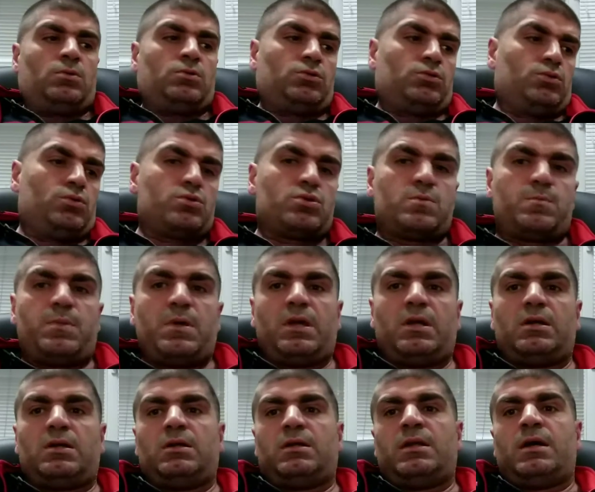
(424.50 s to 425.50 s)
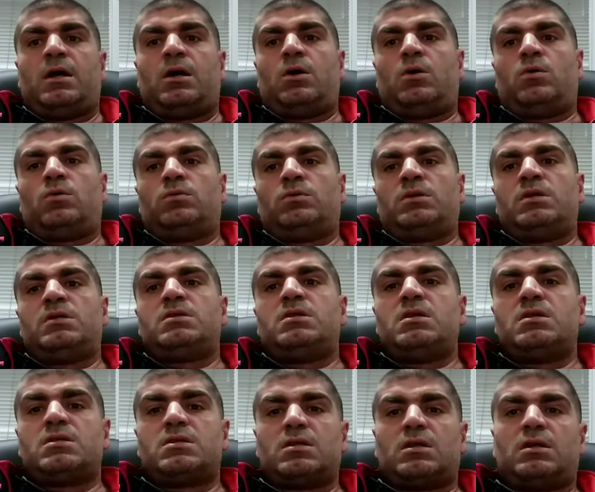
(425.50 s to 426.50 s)
want to speak now, this
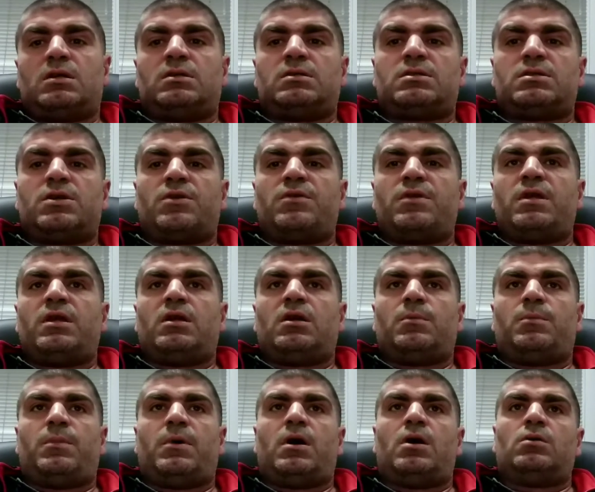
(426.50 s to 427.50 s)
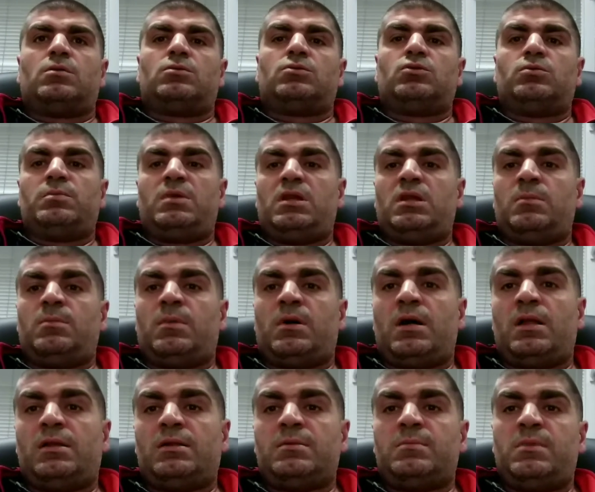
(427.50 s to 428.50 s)
is concerning about to
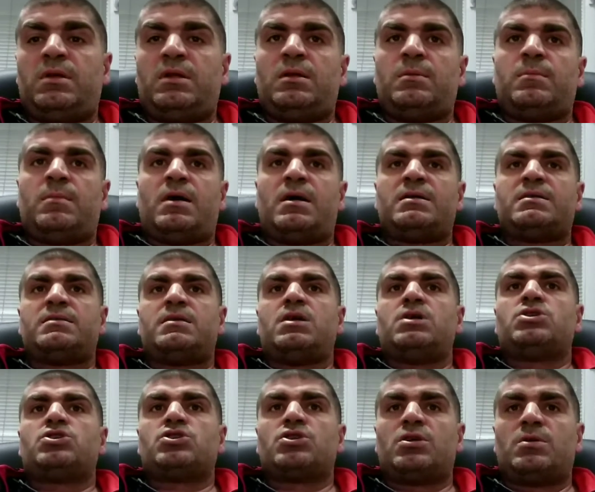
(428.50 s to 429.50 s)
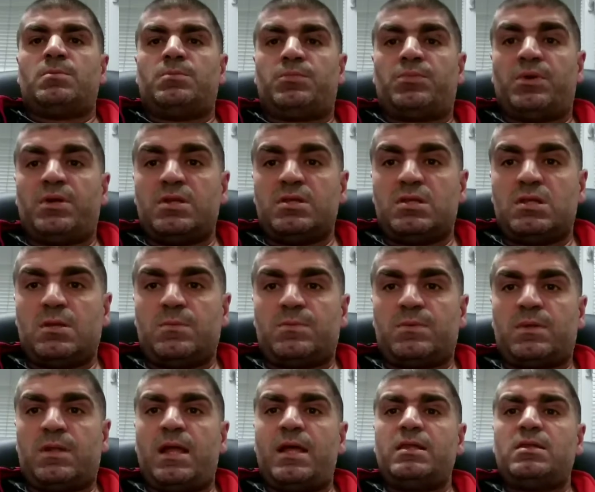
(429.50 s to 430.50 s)
minimization
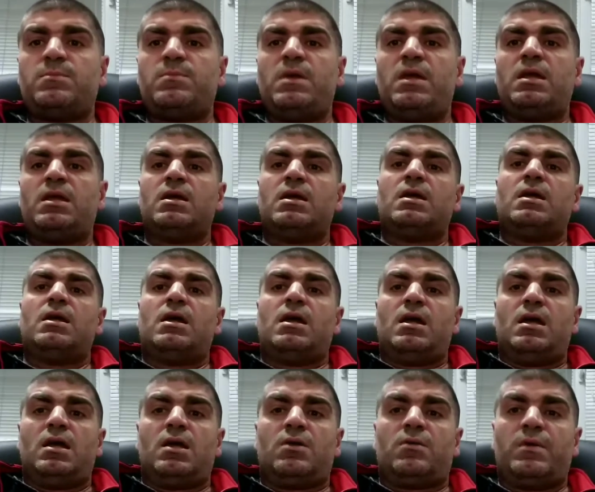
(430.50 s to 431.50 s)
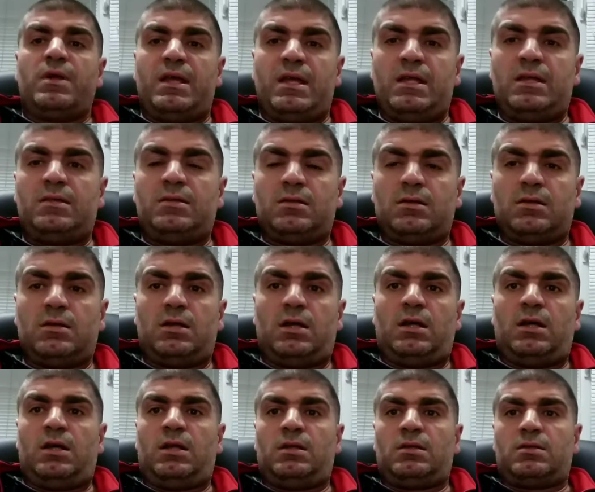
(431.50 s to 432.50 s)
principle. Let me read
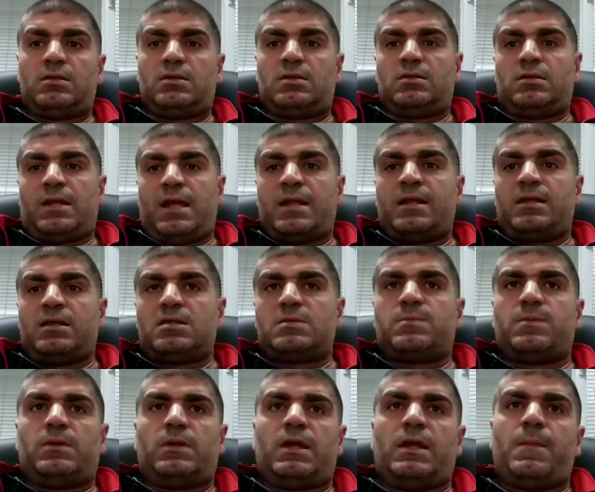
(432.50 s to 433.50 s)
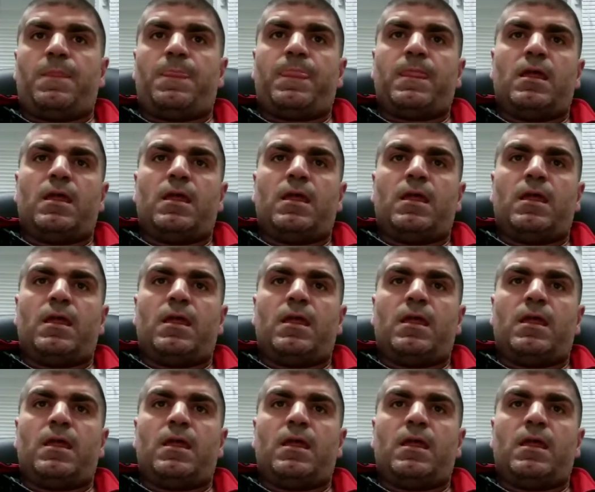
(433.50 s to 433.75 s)
and then explain.